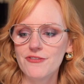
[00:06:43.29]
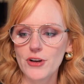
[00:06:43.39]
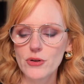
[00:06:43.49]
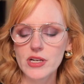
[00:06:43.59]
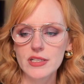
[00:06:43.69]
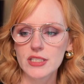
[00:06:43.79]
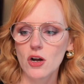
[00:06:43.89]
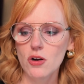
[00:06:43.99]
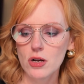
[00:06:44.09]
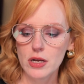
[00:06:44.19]
focus
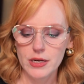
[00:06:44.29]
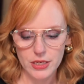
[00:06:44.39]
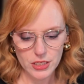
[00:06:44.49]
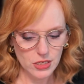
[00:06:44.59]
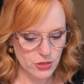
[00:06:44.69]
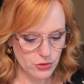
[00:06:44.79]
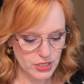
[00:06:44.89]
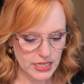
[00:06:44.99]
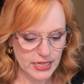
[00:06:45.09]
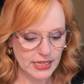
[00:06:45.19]
on
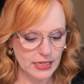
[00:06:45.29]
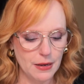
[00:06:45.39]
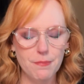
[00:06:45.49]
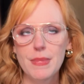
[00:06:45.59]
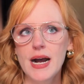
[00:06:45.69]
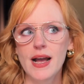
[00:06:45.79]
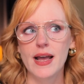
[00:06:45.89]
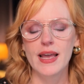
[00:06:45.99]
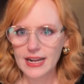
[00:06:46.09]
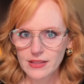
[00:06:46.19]
using
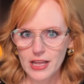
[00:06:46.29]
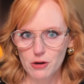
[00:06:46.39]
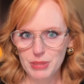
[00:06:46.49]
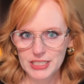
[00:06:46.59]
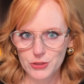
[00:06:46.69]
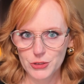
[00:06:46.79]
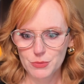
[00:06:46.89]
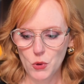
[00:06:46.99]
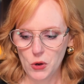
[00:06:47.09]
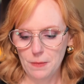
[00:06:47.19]
my eyeliner pencils
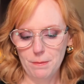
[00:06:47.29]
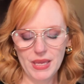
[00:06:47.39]
more